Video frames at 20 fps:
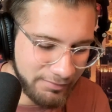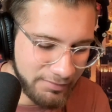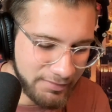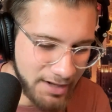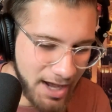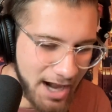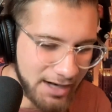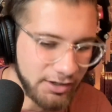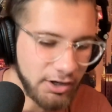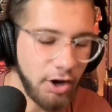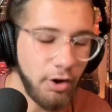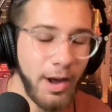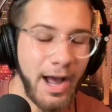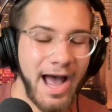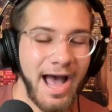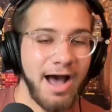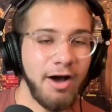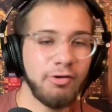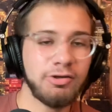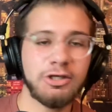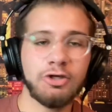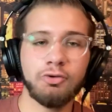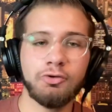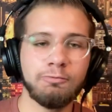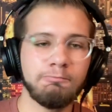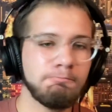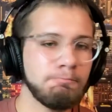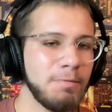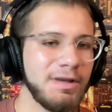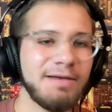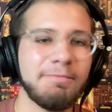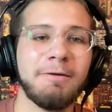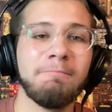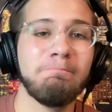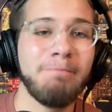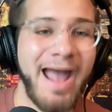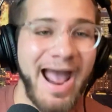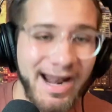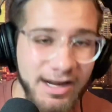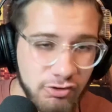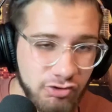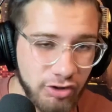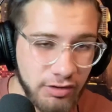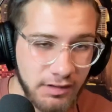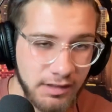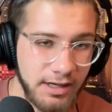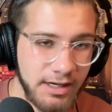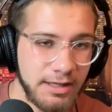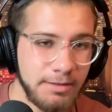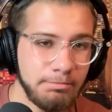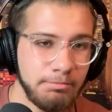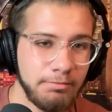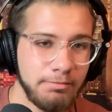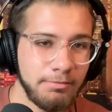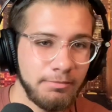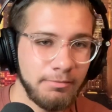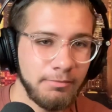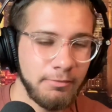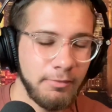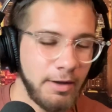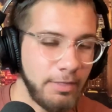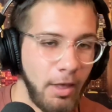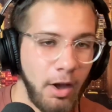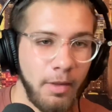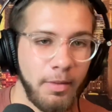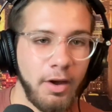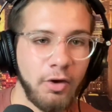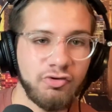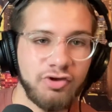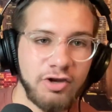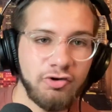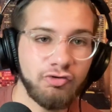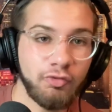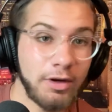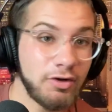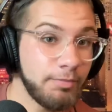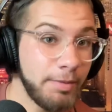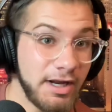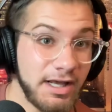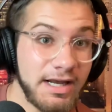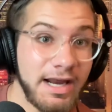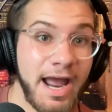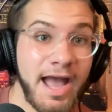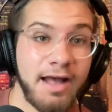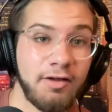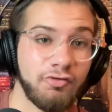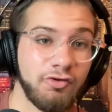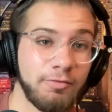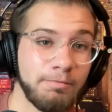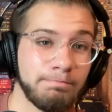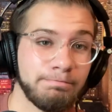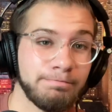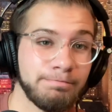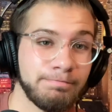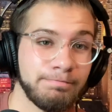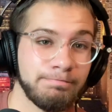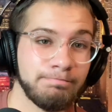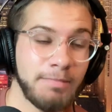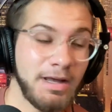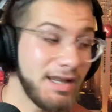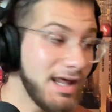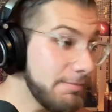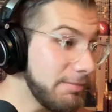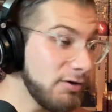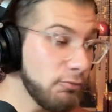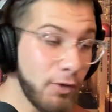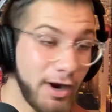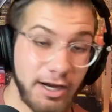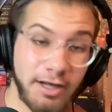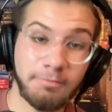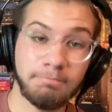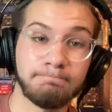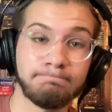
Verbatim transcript: I don't know how you even manage a team with all those injuries, but he has. And they've been winning.